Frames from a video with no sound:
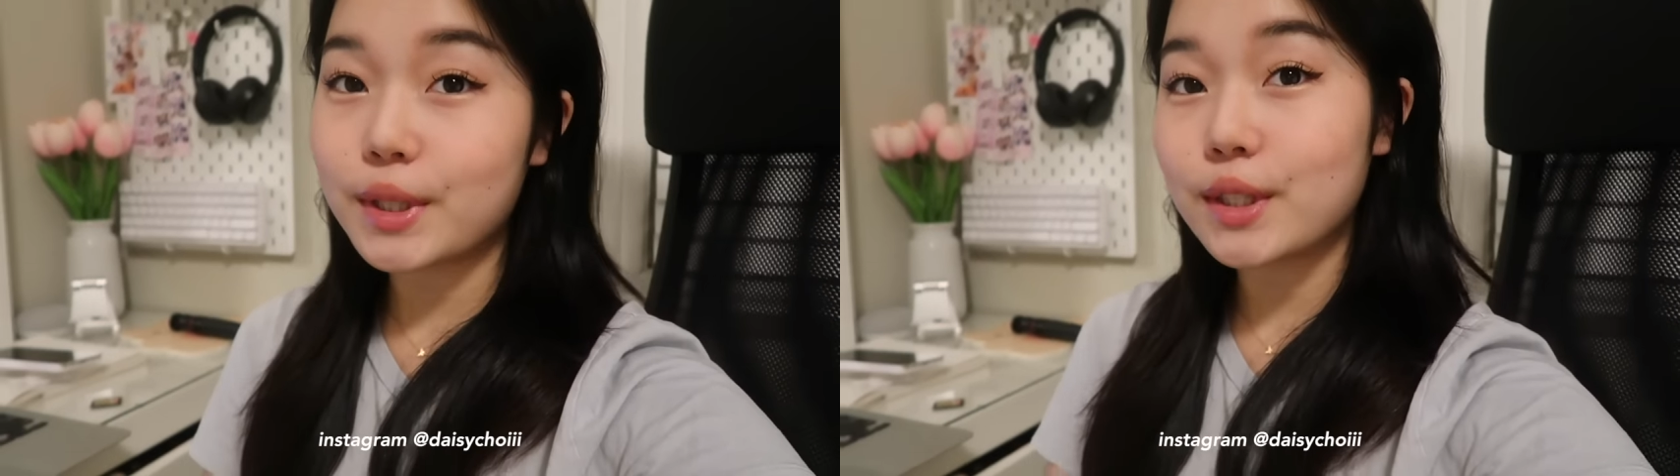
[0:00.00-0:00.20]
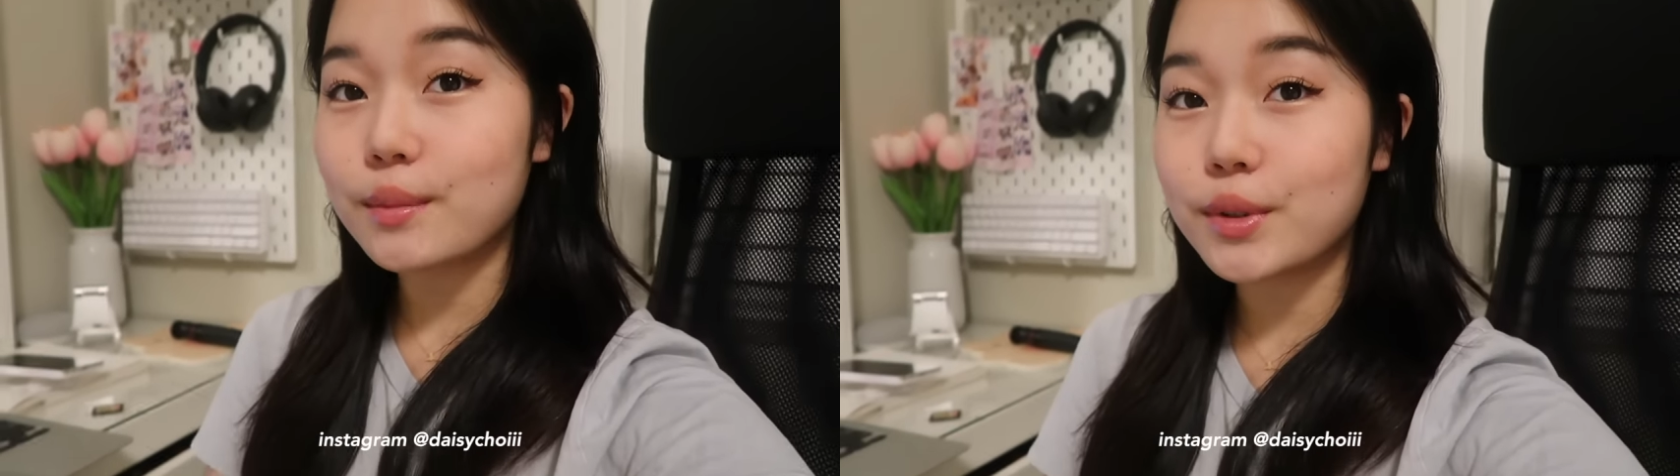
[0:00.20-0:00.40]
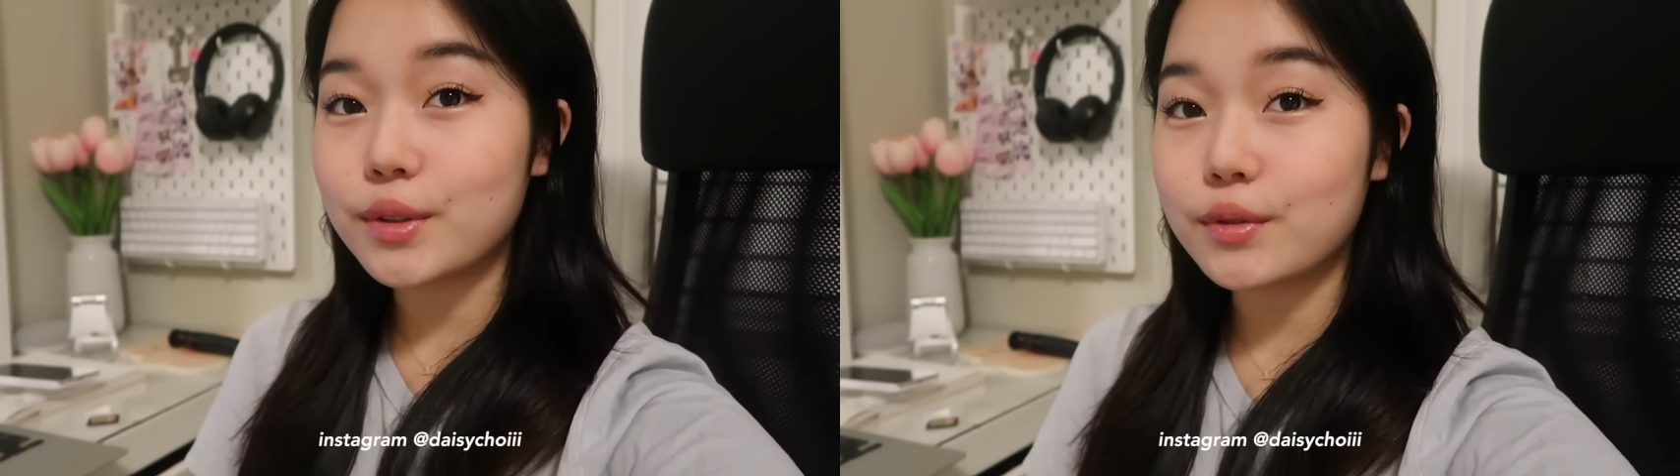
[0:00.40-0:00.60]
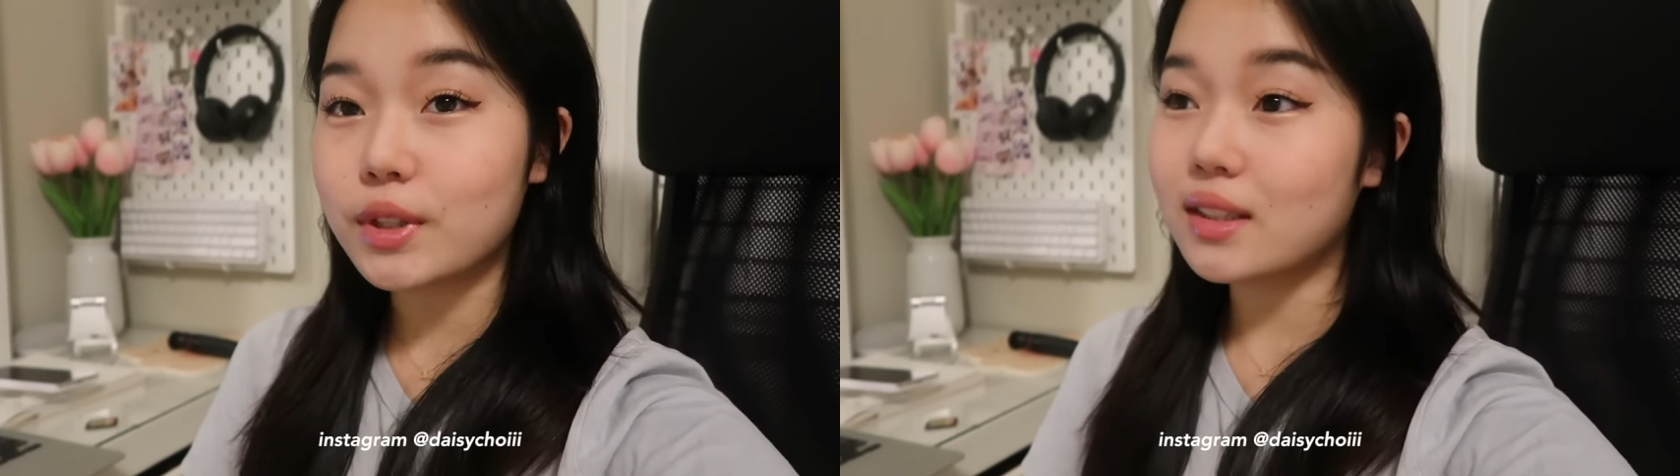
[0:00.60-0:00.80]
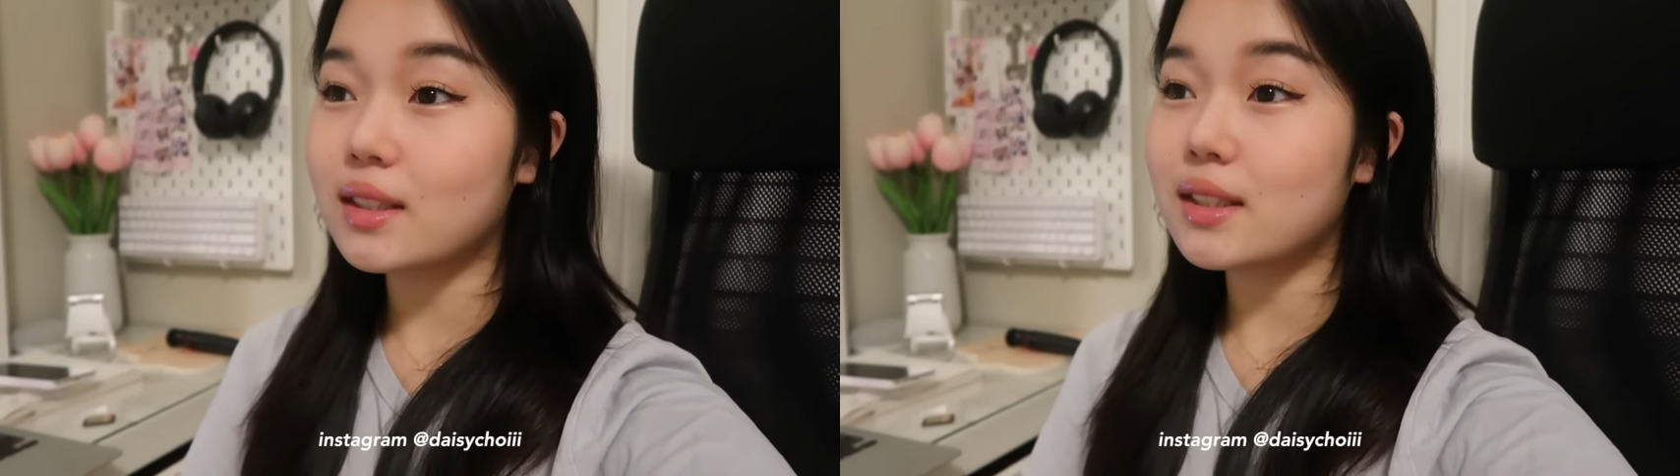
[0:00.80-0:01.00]
my simple
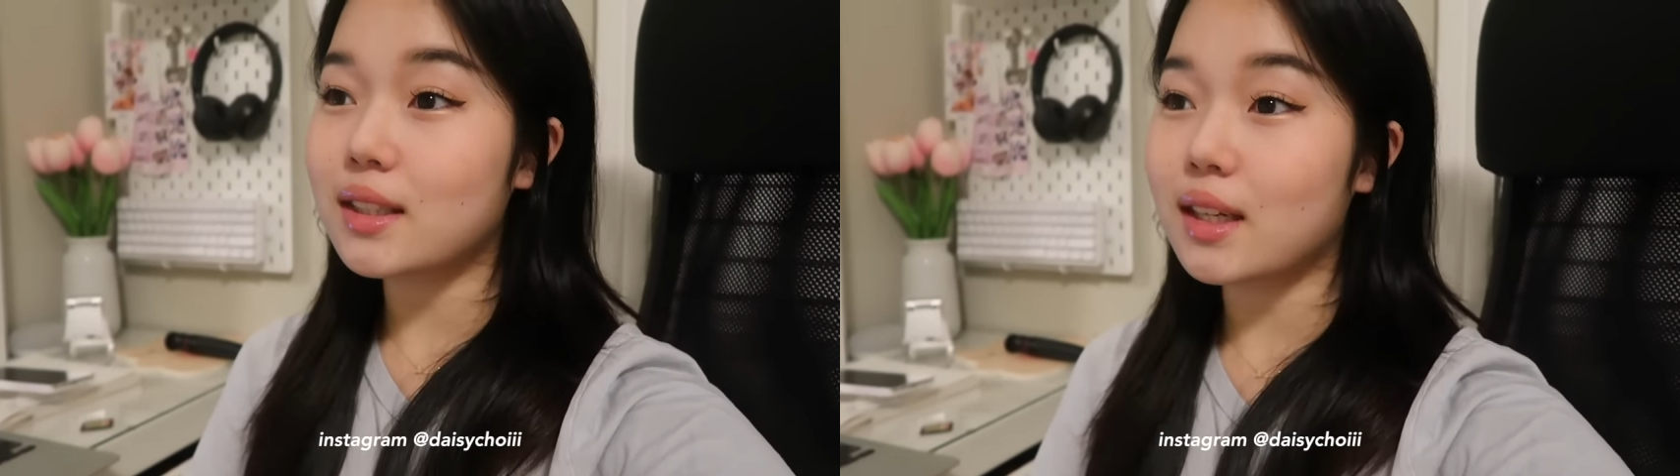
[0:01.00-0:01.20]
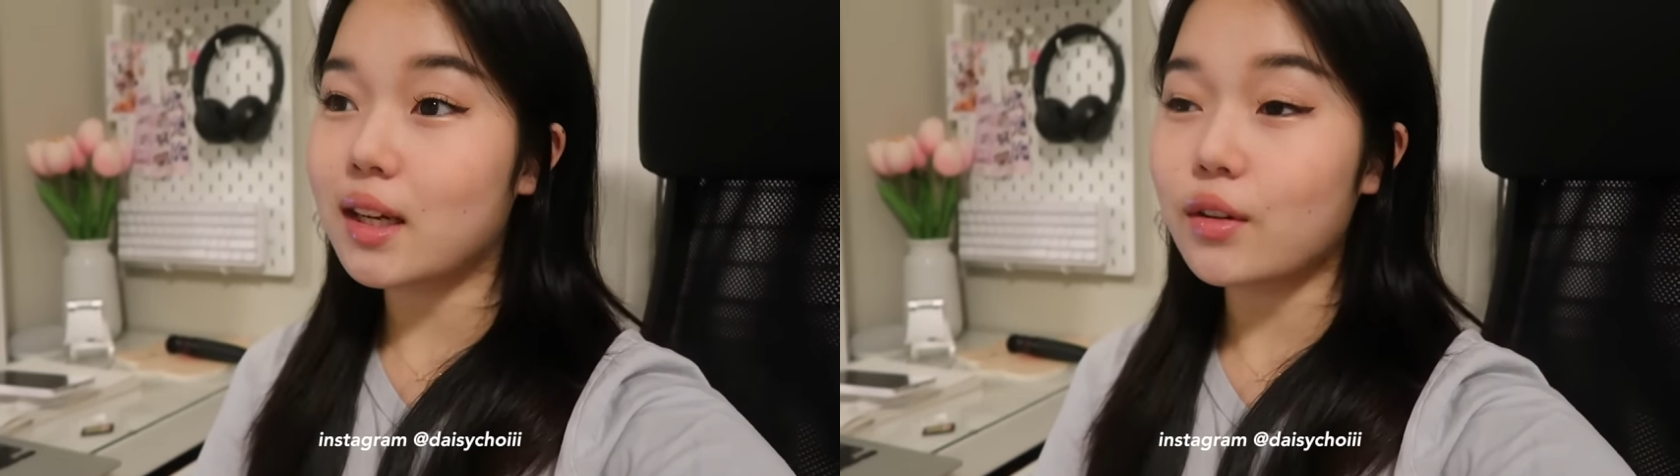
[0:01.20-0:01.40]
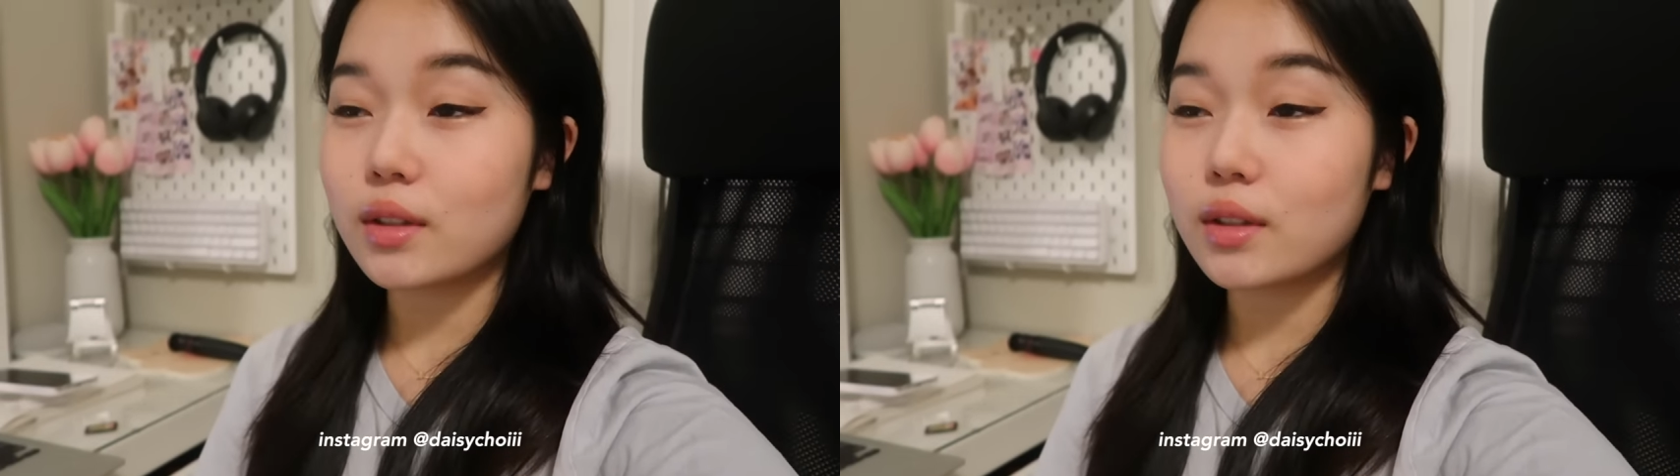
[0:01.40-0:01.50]
realistic